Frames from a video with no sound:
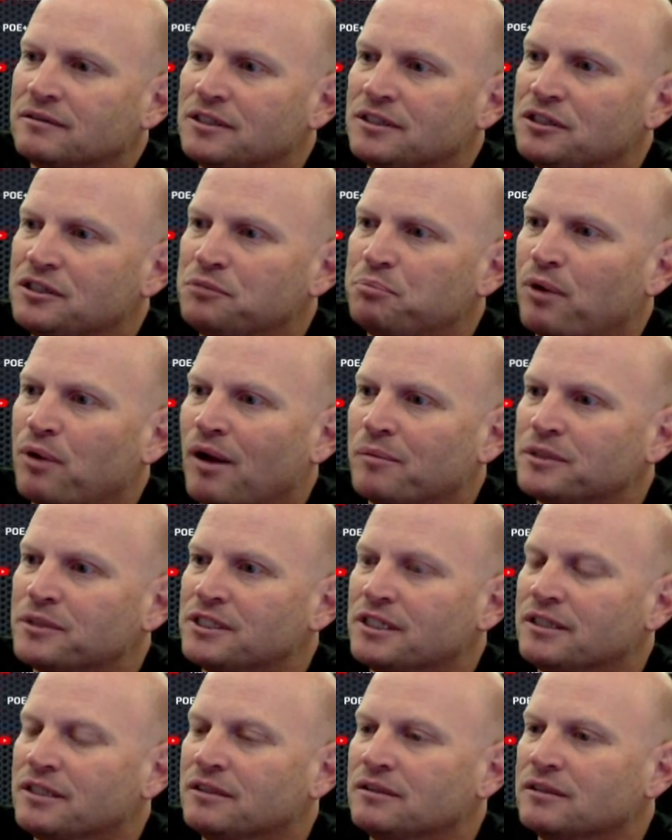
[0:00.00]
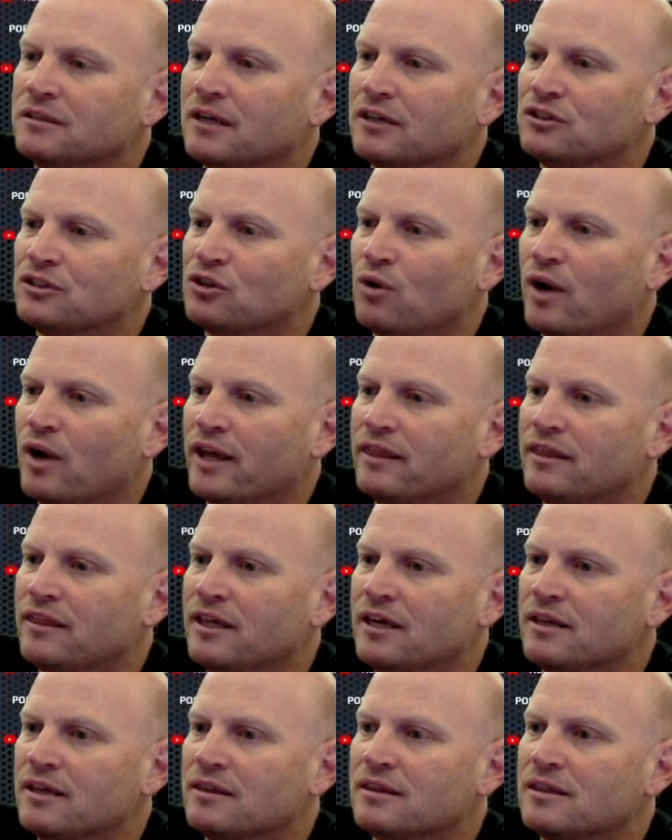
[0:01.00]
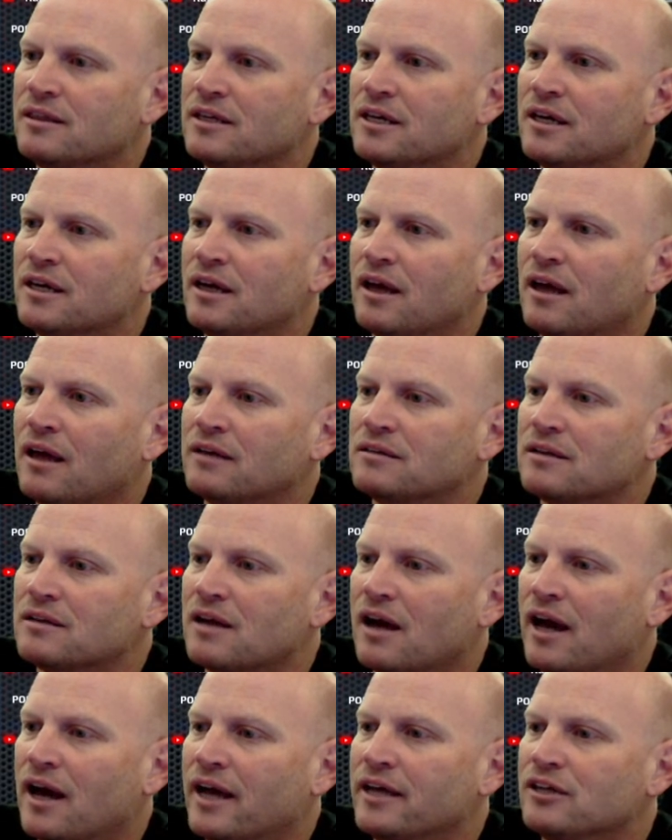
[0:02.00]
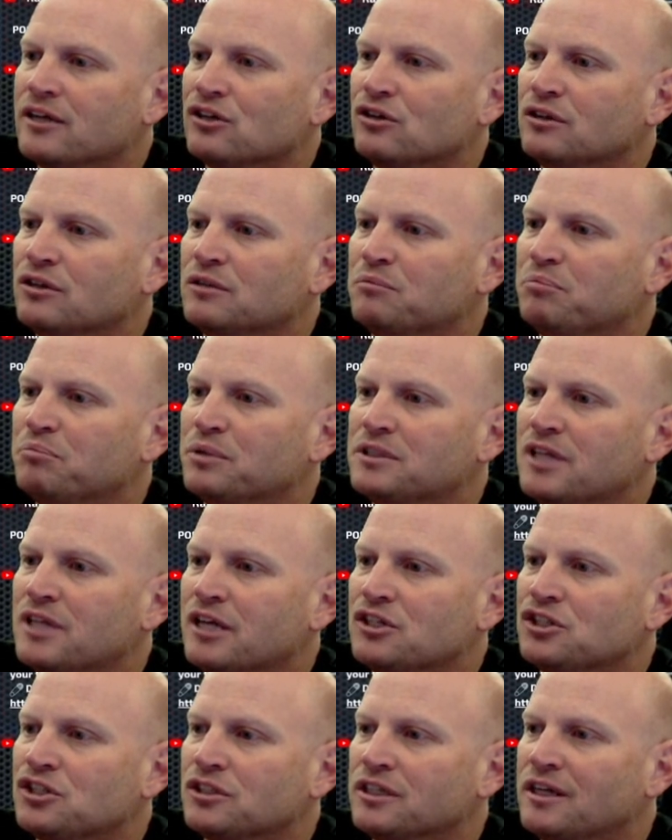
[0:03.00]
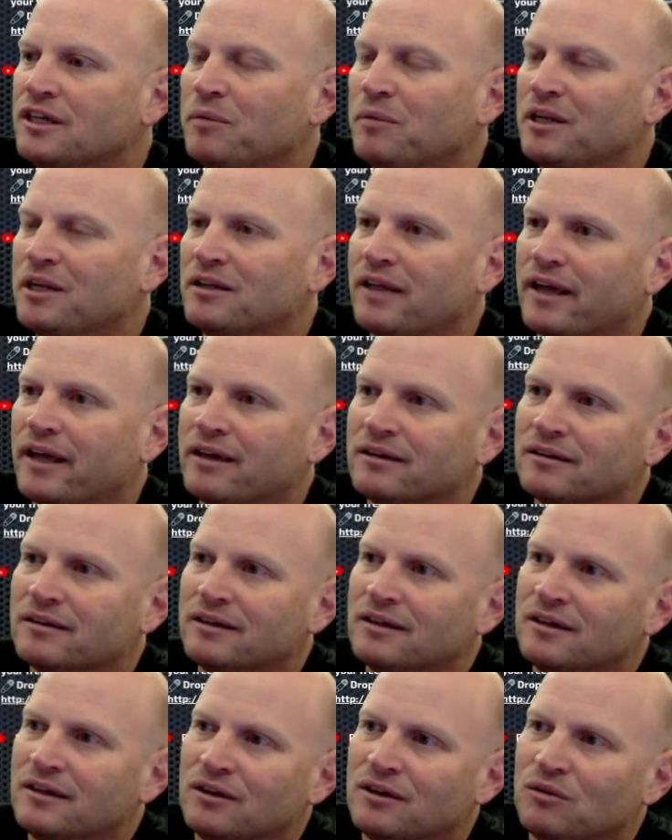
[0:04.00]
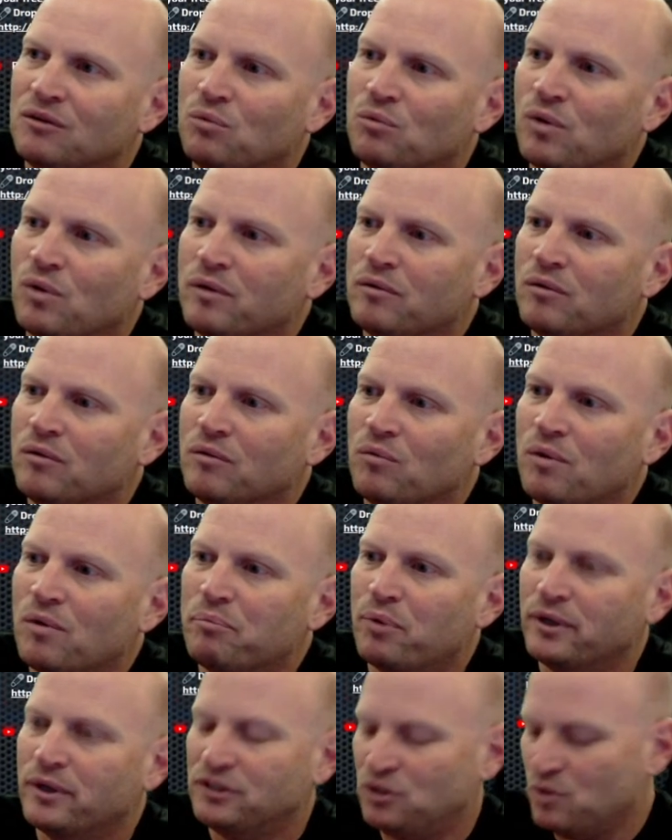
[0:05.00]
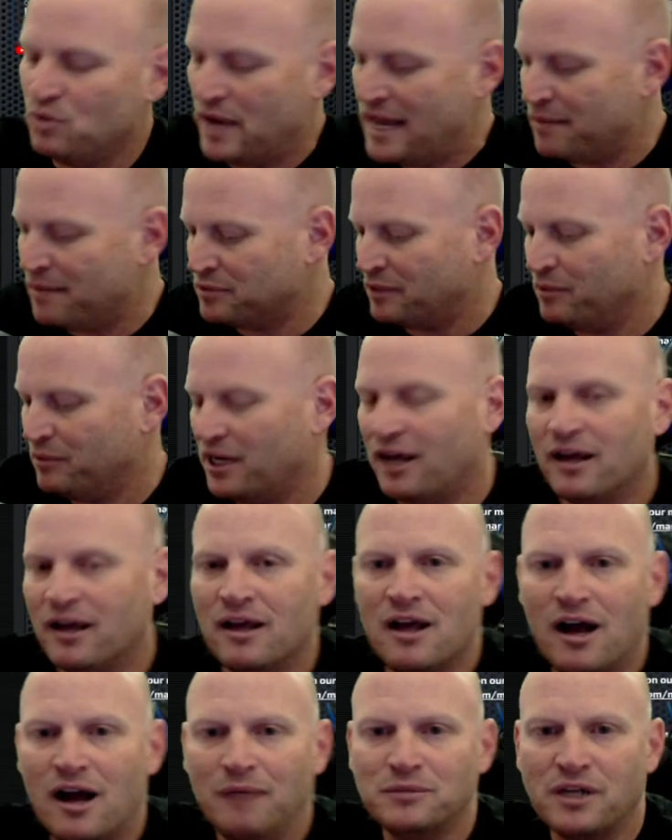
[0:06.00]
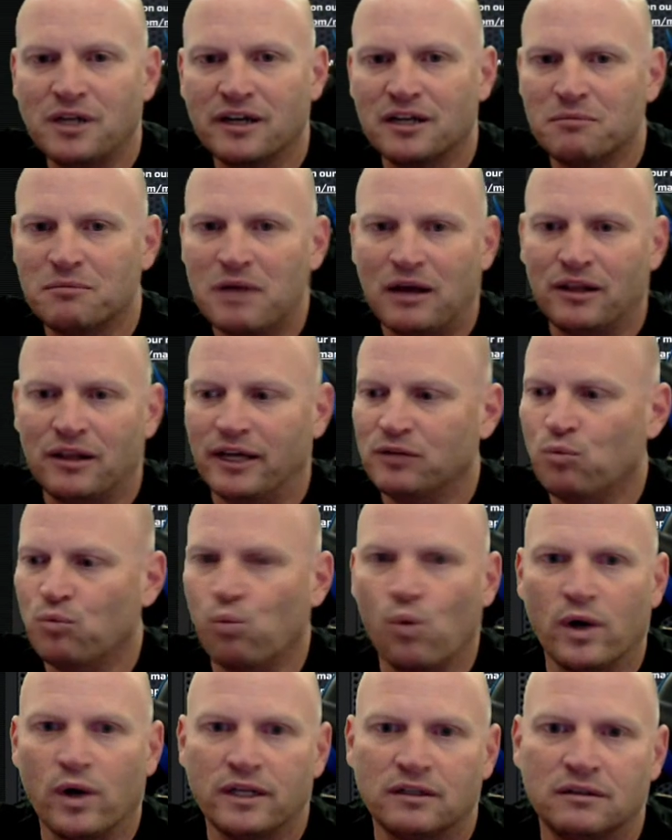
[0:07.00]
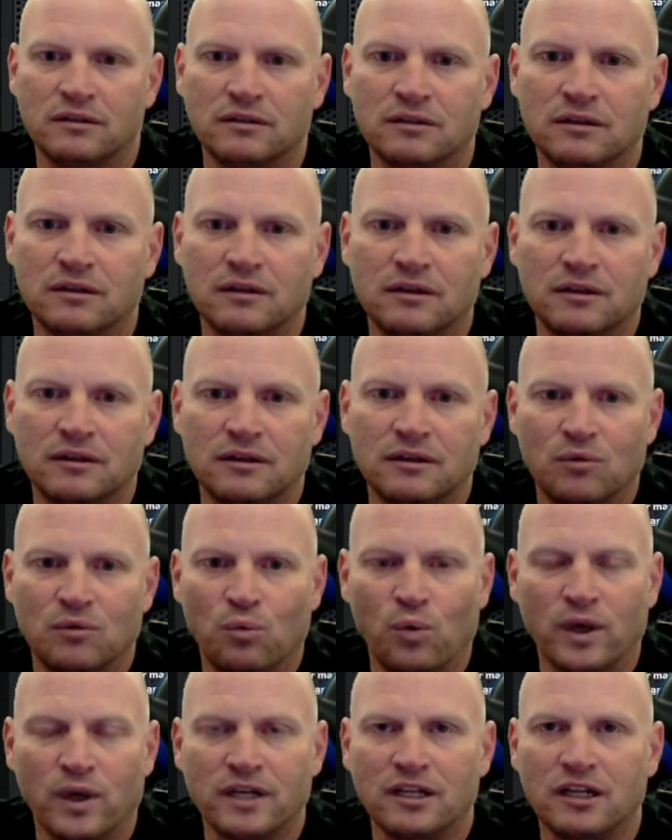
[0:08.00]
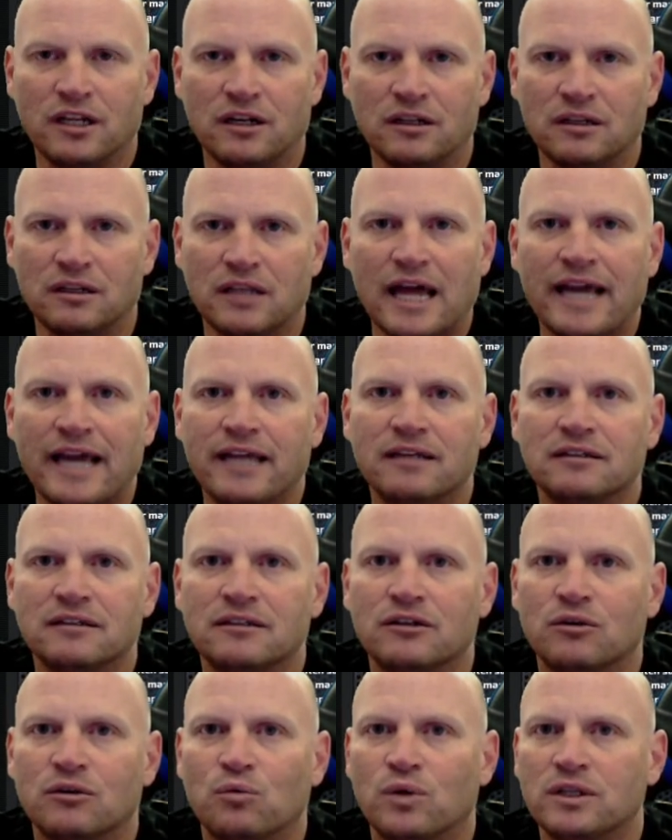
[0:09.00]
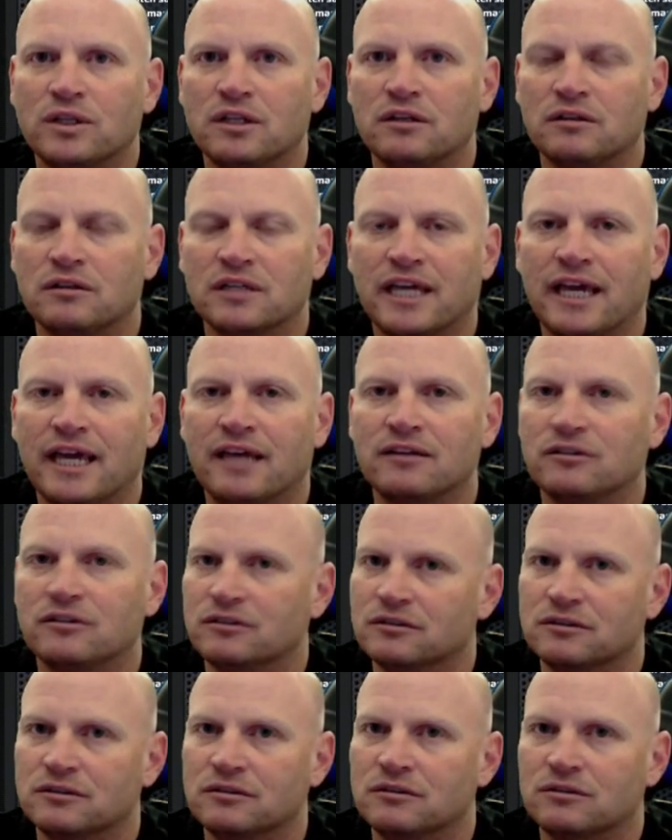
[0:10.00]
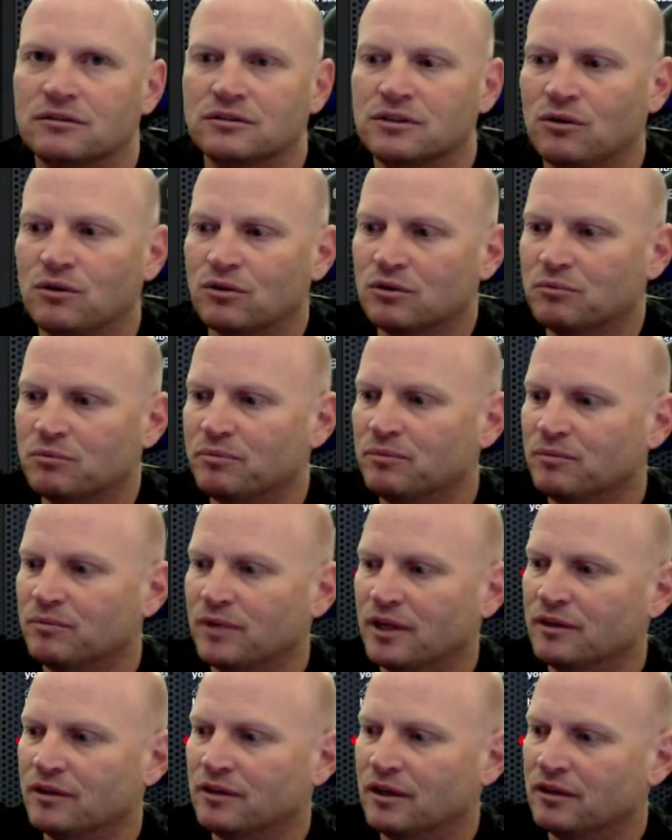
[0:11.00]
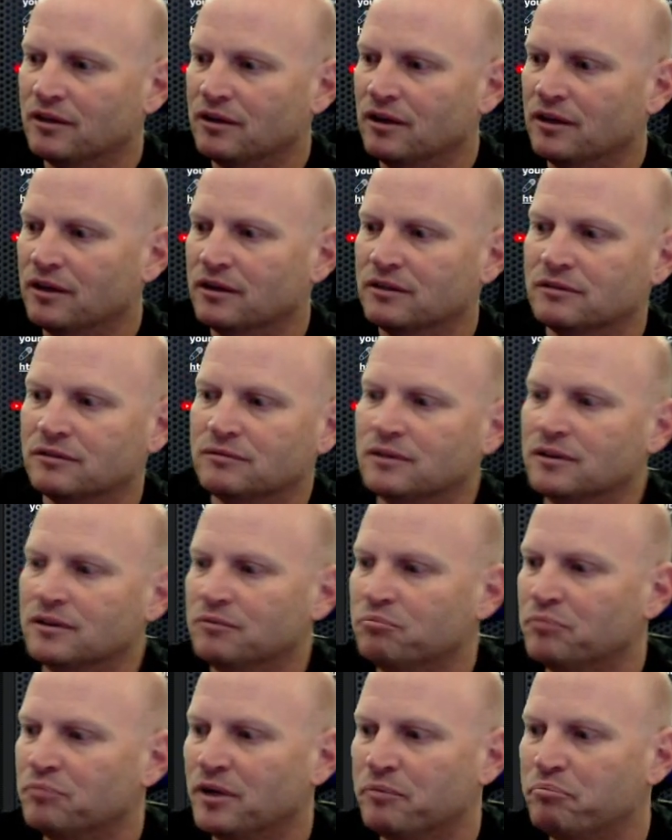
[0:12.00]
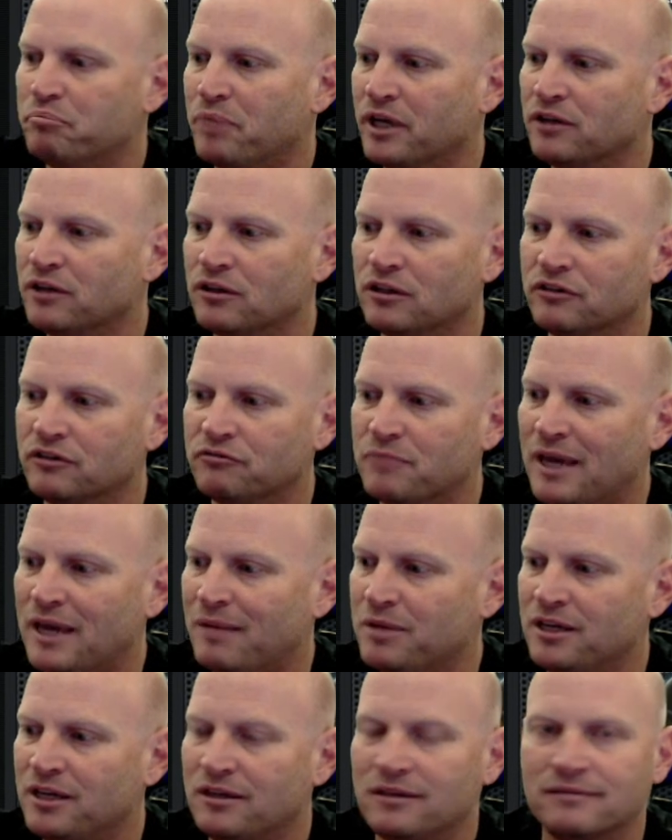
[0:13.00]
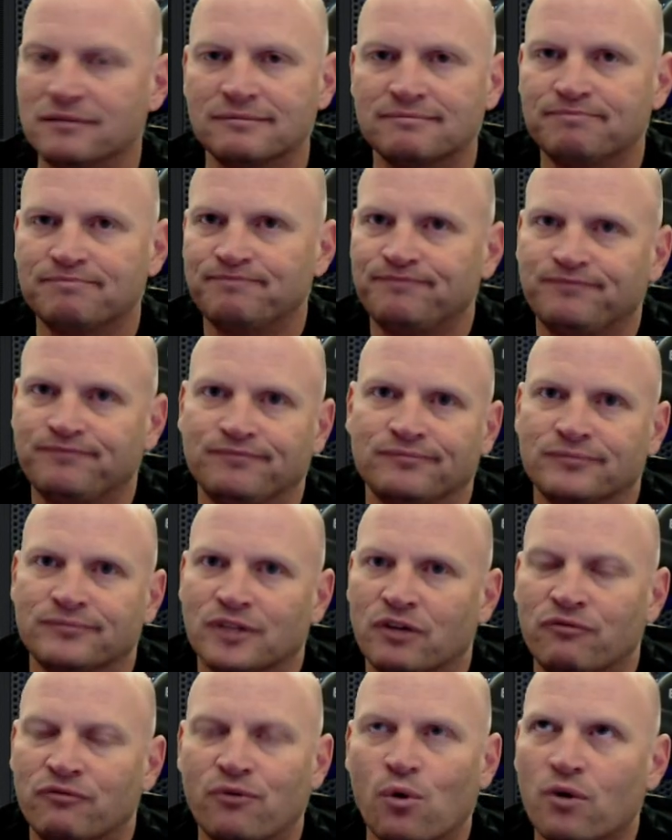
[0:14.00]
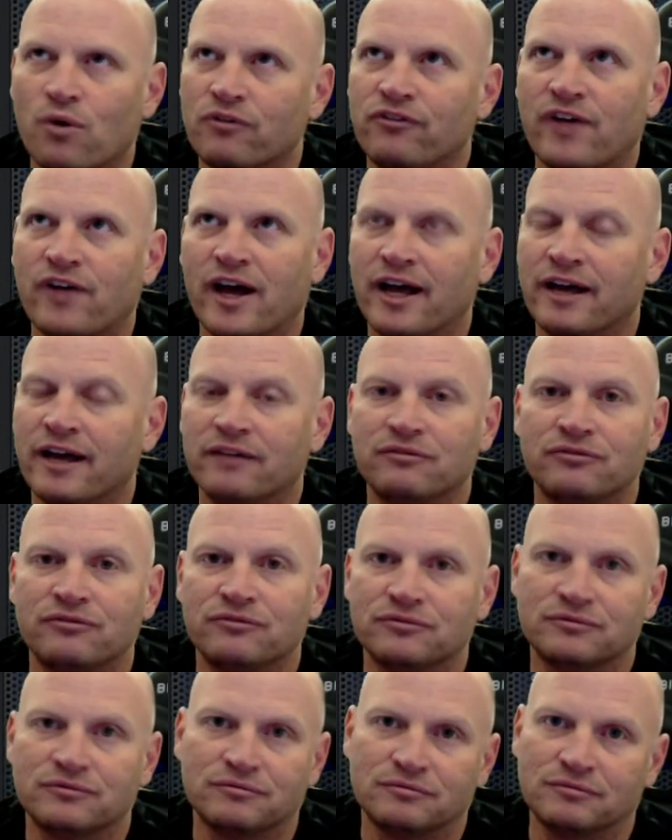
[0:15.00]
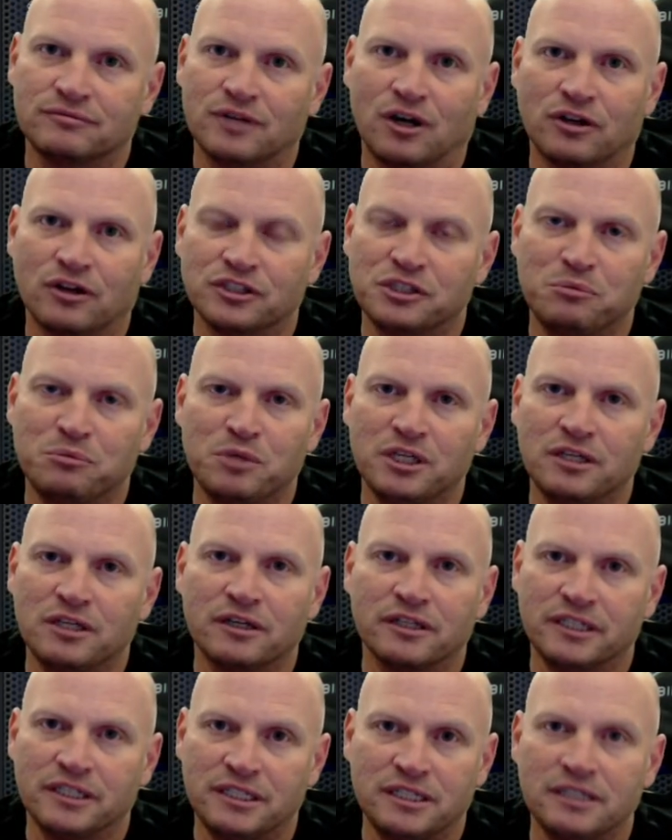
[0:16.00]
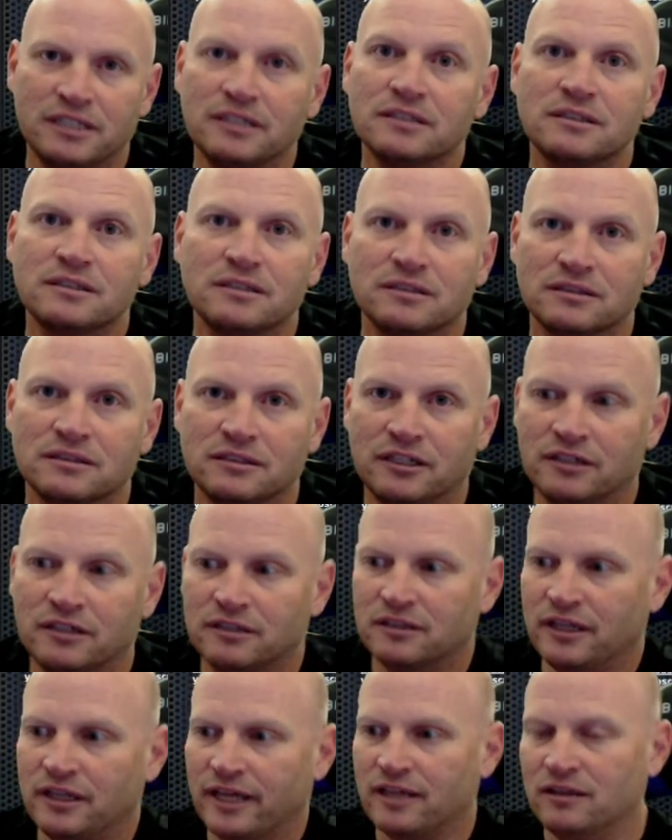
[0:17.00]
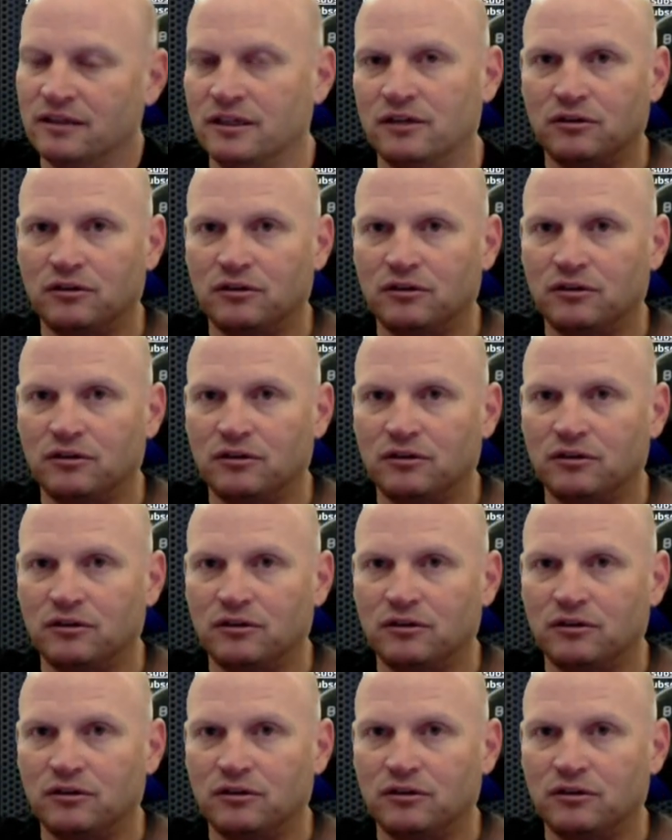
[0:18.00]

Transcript: This is promising. Uh, so I think that I could potentially, I mean, like one, 1.2 amps. I mean, I, am talking about like one, one little light, you know, one little candle or, or, or a, a, a bundle of maybe four or five RGB LEDs in it like a